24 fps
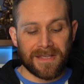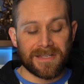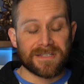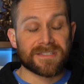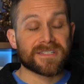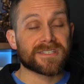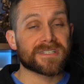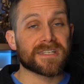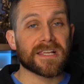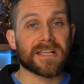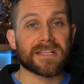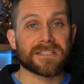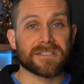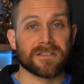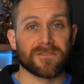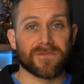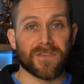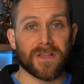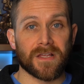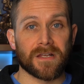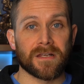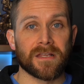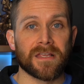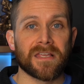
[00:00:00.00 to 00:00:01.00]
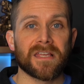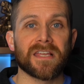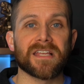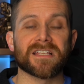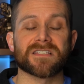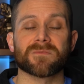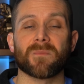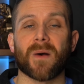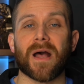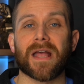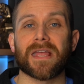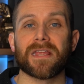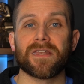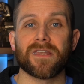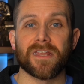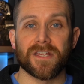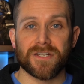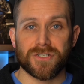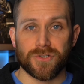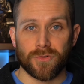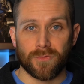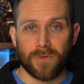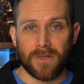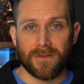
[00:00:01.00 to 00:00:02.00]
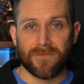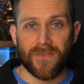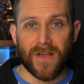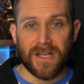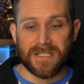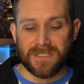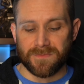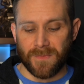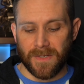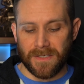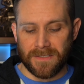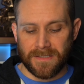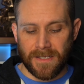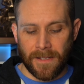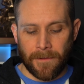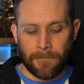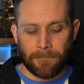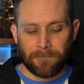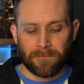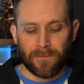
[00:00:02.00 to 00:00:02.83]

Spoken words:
6 of it is my initial investment.